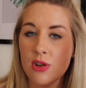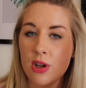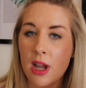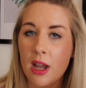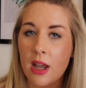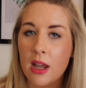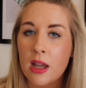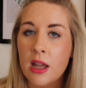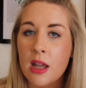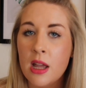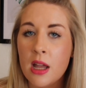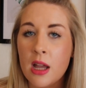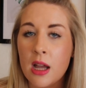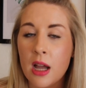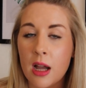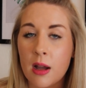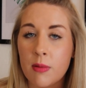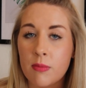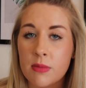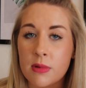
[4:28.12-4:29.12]

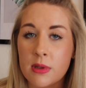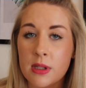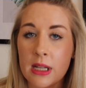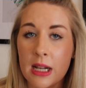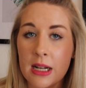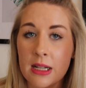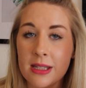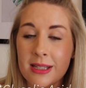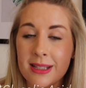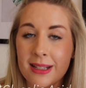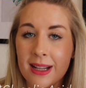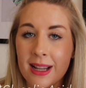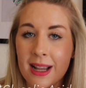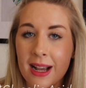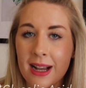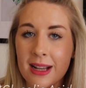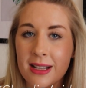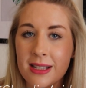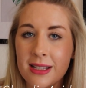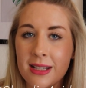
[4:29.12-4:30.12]
AHA salicylic
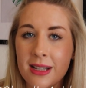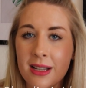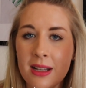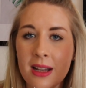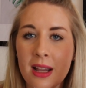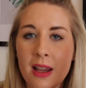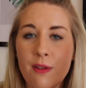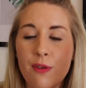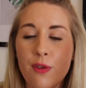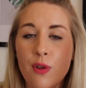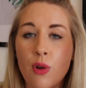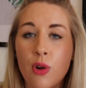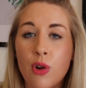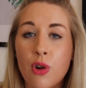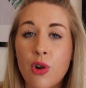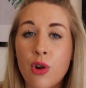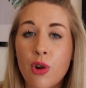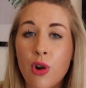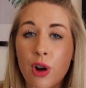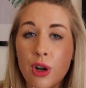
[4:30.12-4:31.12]
acid. If you are
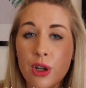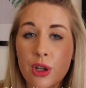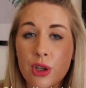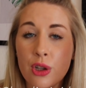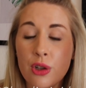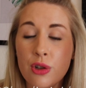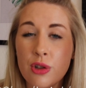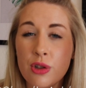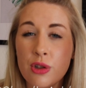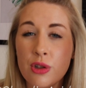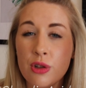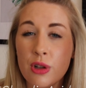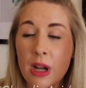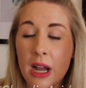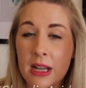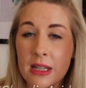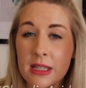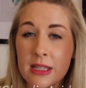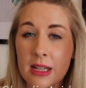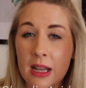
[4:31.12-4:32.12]
not used to
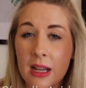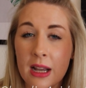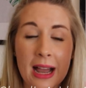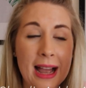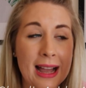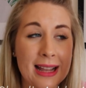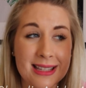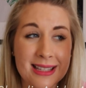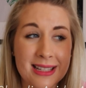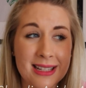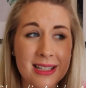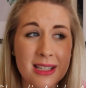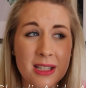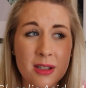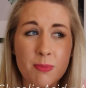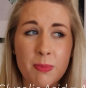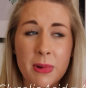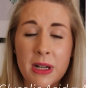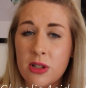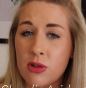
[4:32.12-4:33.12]

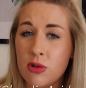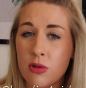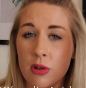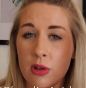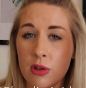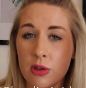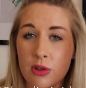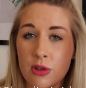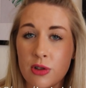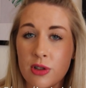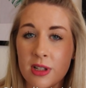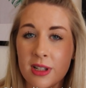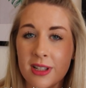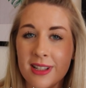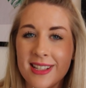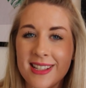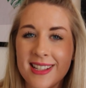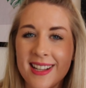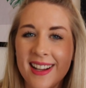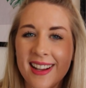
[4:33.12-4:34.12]
acids, please do not use
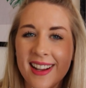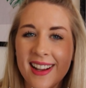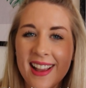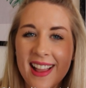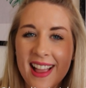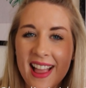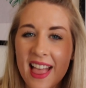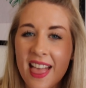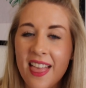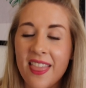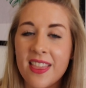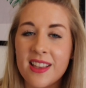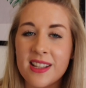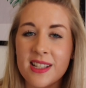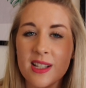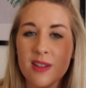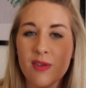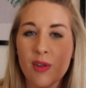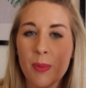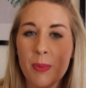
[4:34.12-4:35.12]
this.
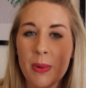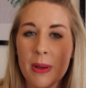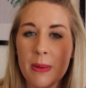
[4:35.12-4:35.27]
This is for